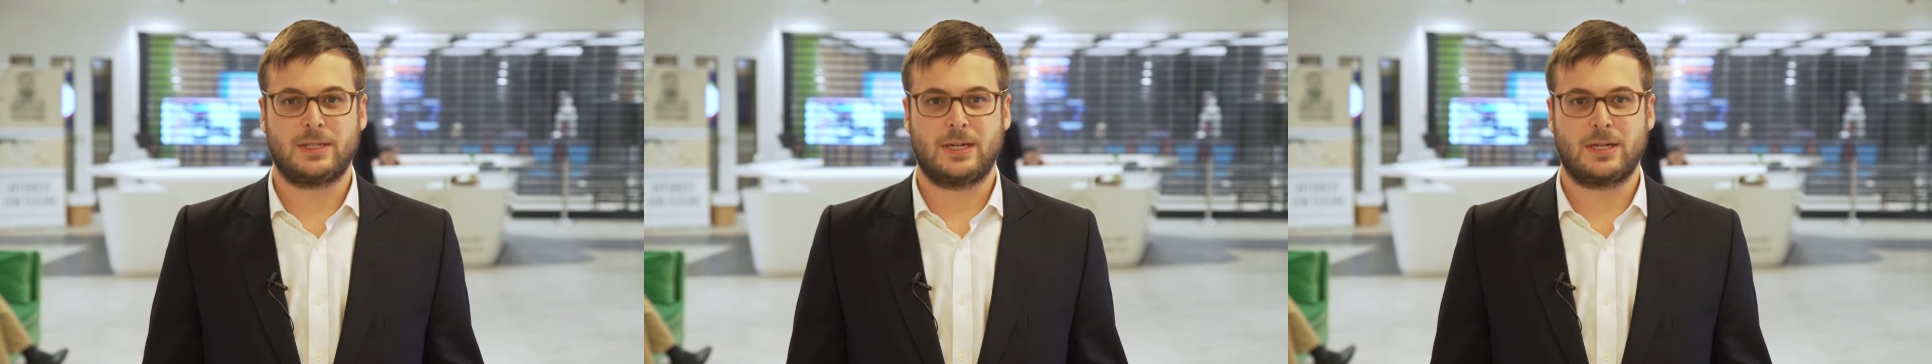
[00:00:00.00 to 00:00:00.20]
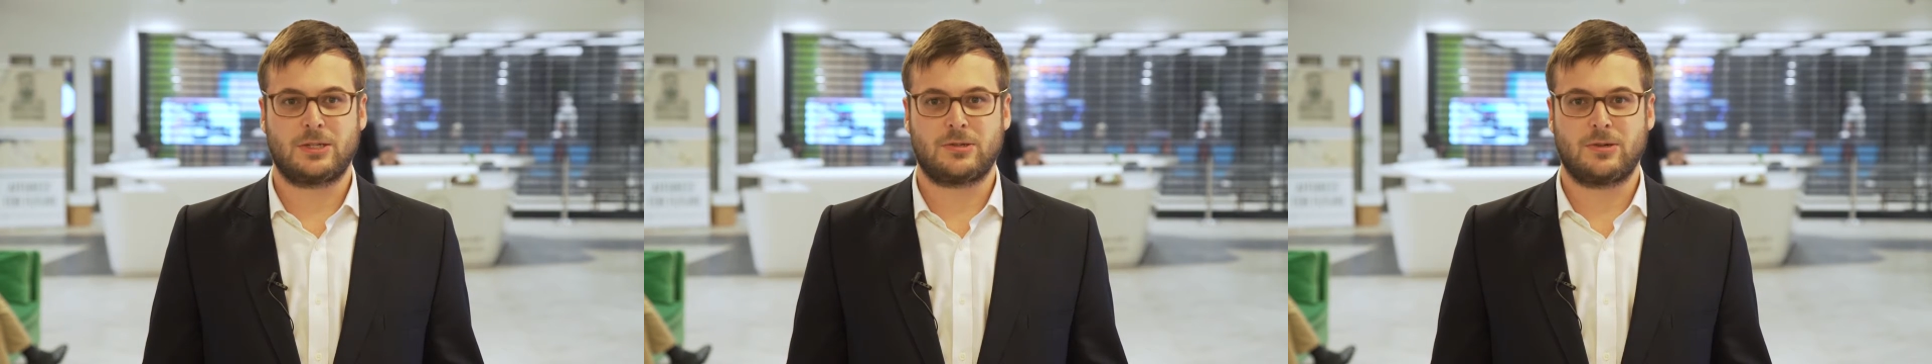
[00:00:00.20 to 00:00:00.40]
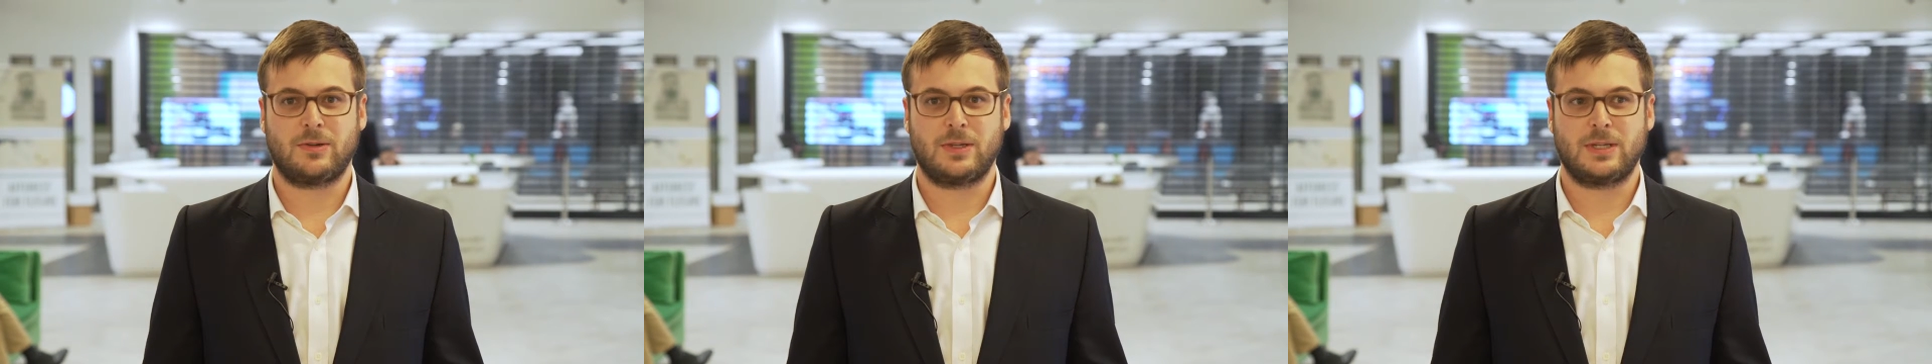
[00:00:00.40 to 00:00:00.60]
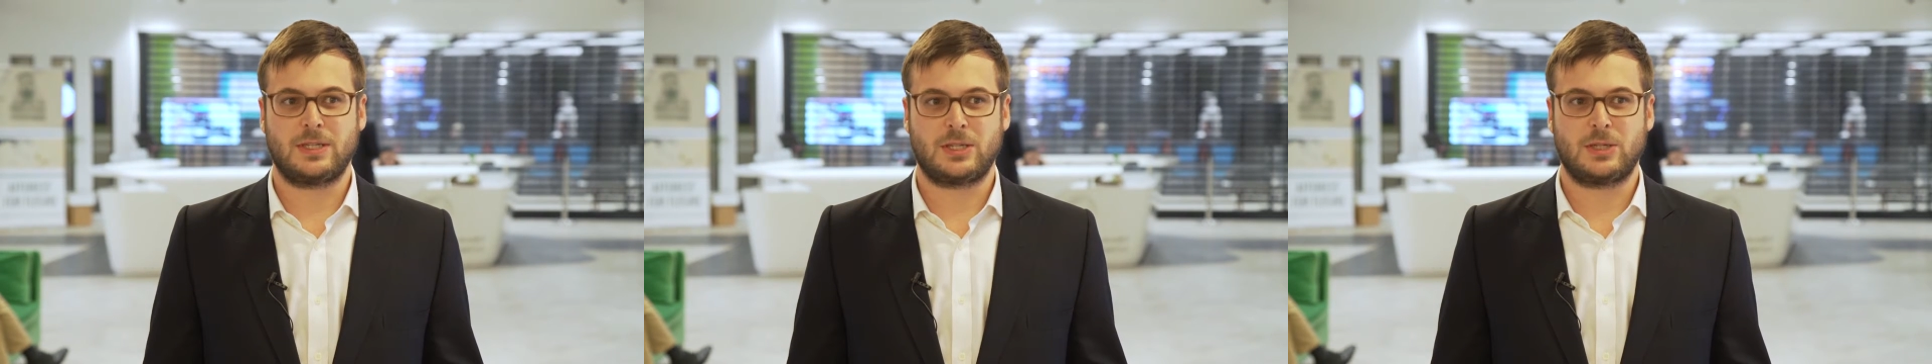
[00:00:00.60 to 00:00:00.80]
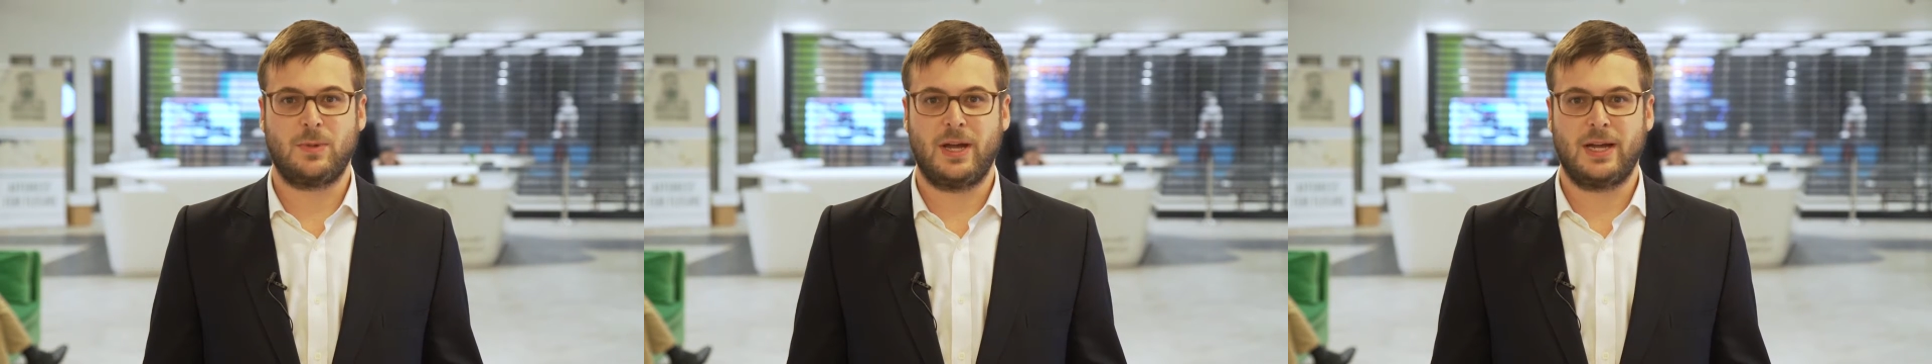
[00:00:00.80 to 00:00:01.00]
and I strongly
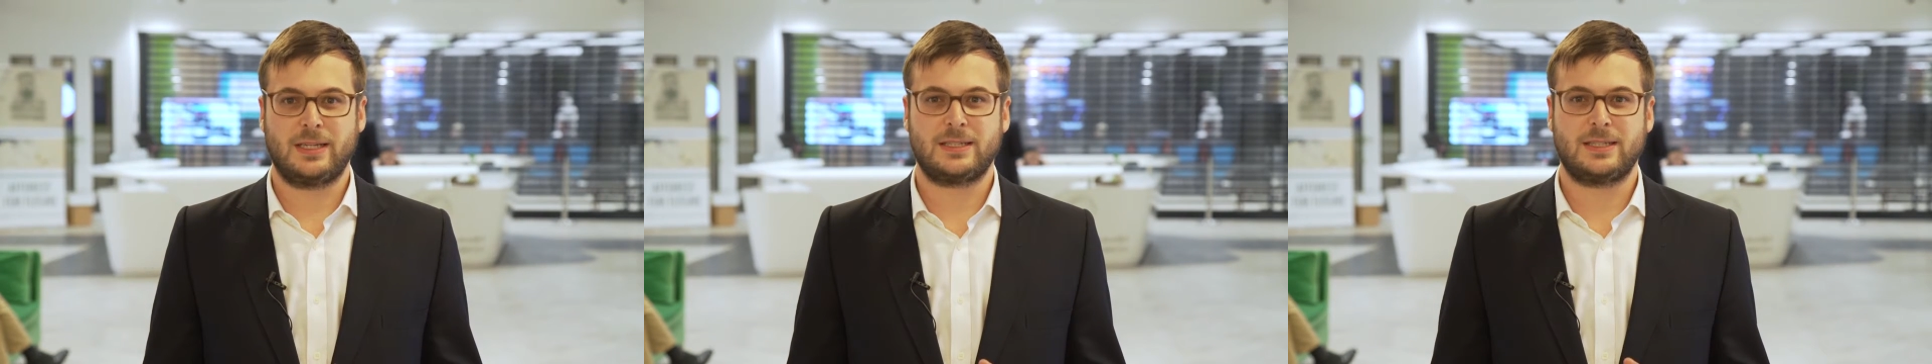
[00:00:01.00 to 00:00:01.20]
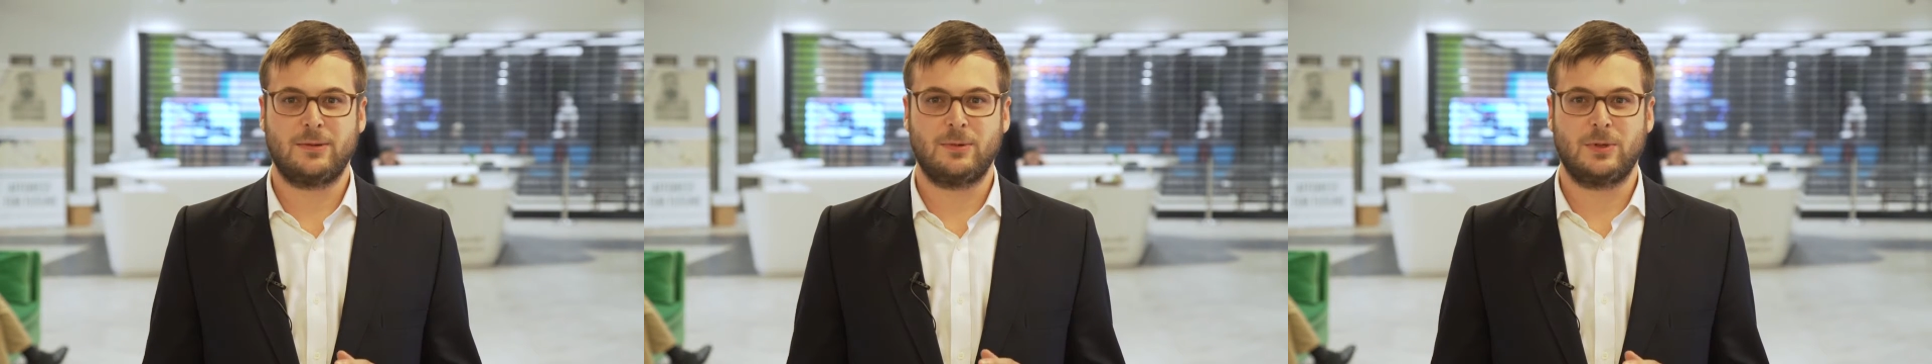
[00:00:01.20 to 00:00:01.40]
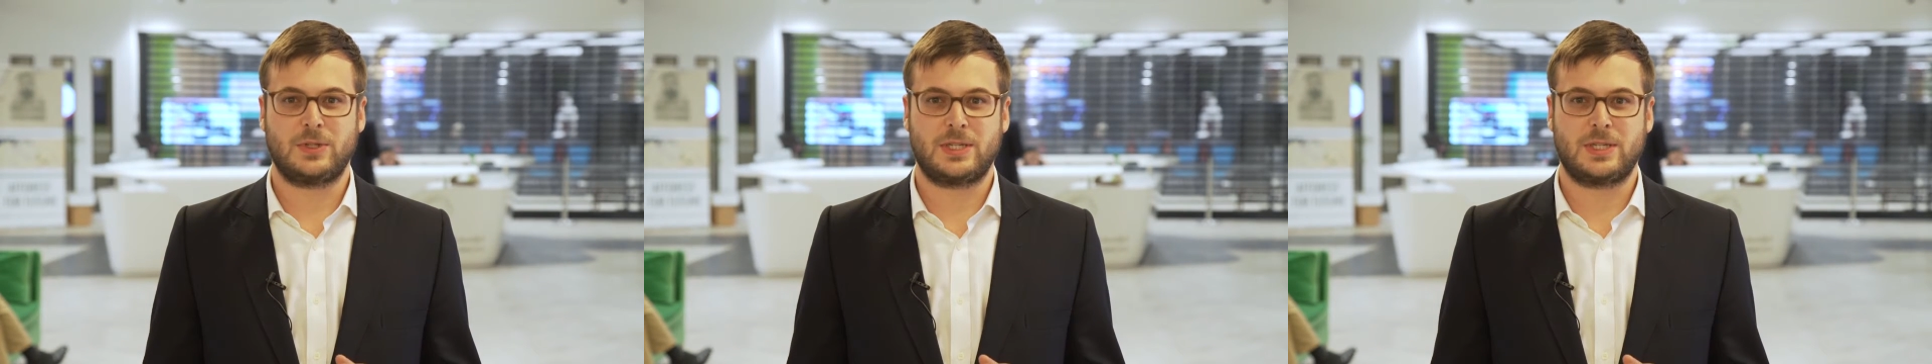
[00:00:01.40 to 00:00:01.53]
suspect that we'll